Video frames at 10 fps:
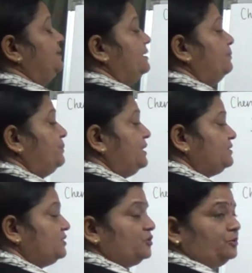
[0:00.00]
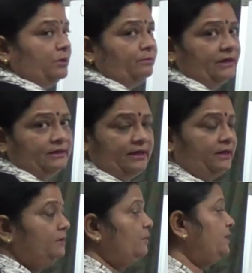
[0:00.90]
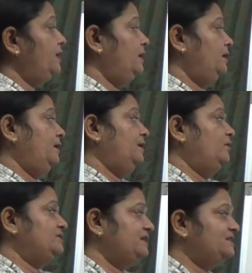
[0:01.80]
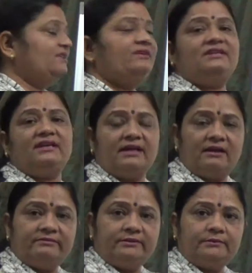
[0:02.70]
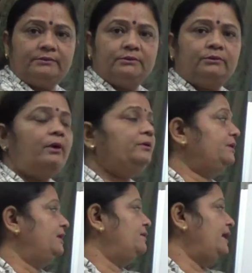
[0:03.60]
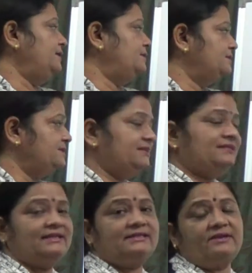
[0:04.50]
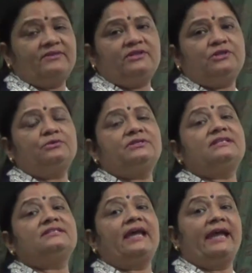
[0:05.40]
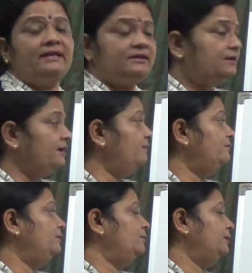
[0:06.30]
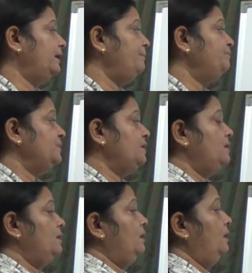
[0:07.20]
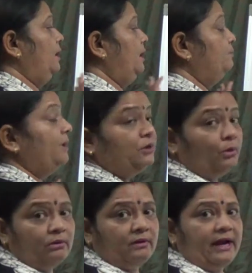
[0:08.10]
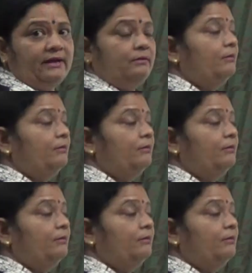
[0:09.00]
temperature should be maintained. Okay. 670 Kelvin, or you can write 670 to 680 Kelvin. Okay. But don't write